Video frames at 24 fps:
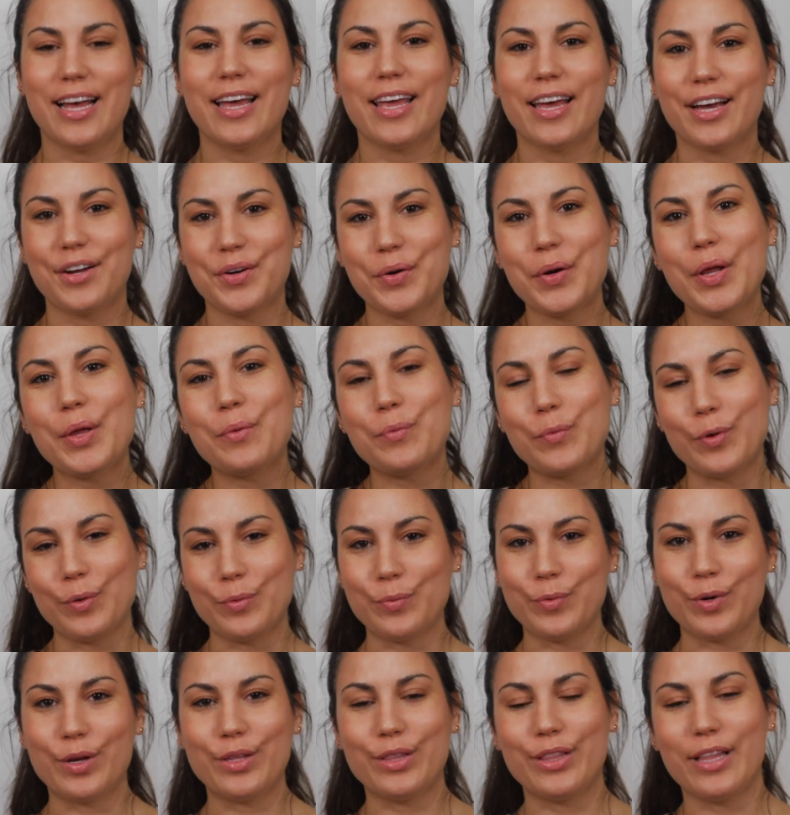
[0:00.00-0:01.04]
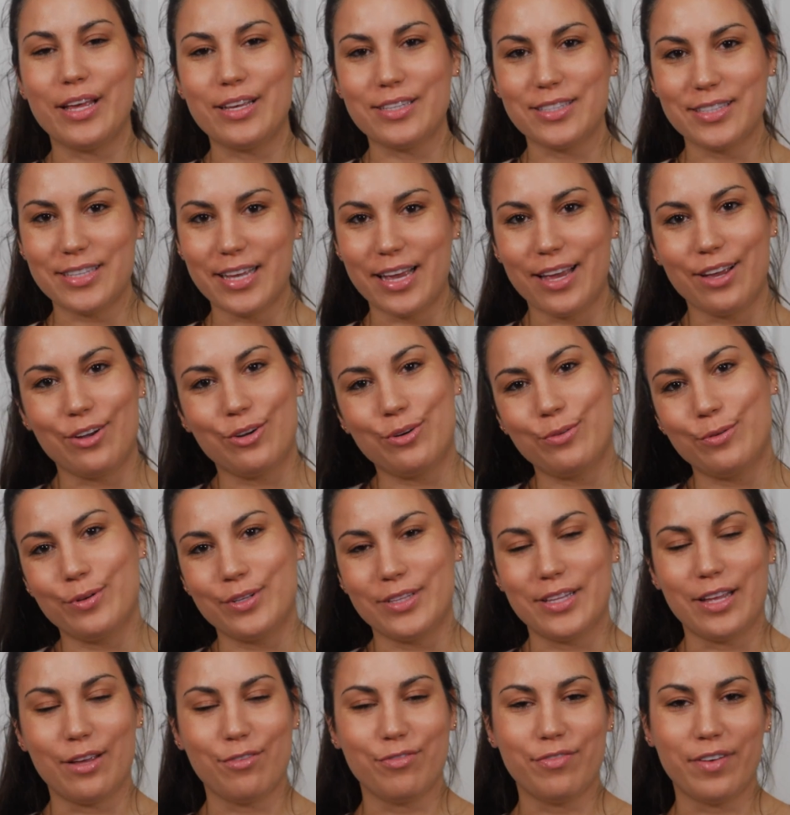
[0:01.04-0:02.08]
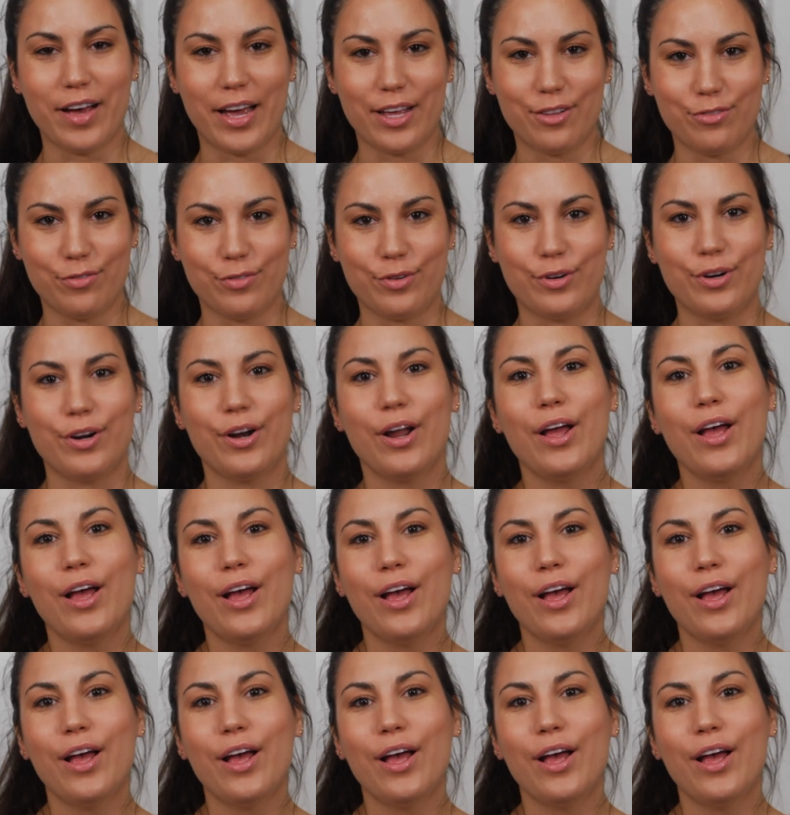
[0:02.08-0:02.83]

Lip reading: I agree with what they say or what they fight for.